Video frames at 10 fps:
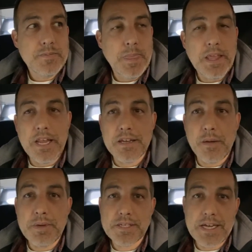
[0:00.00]
A lot of
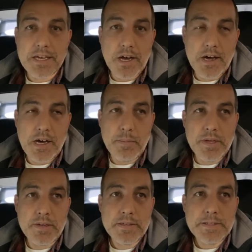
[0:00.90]
companies like Cobb
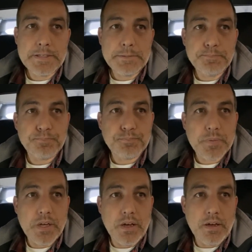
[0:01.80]
and
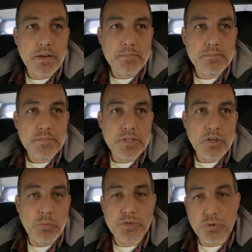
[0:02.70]
you know,
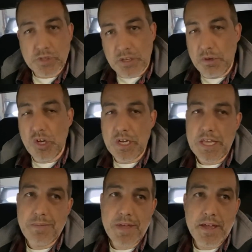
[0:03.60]
the open source community,
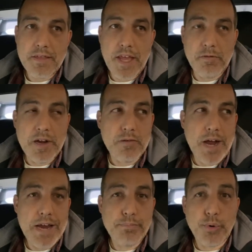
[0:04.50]
and them, they
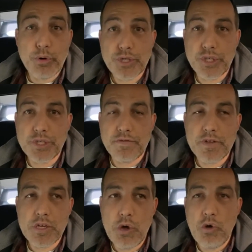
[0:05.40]
rewrite portions of
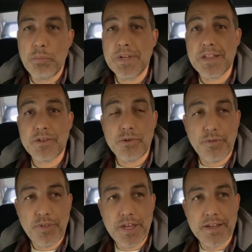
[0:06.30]
the code, but not the whole
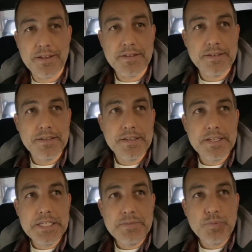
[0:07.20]
thing.
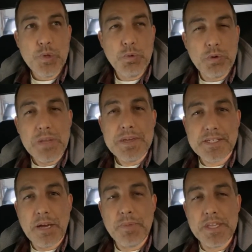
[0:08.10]
It would really be
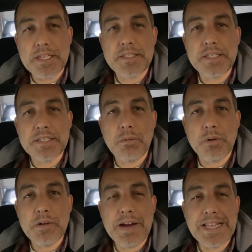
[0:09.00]
something to see someone
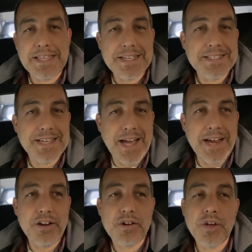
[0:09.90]
rewrite the
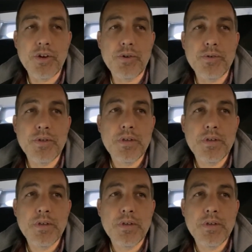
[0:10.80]
entire code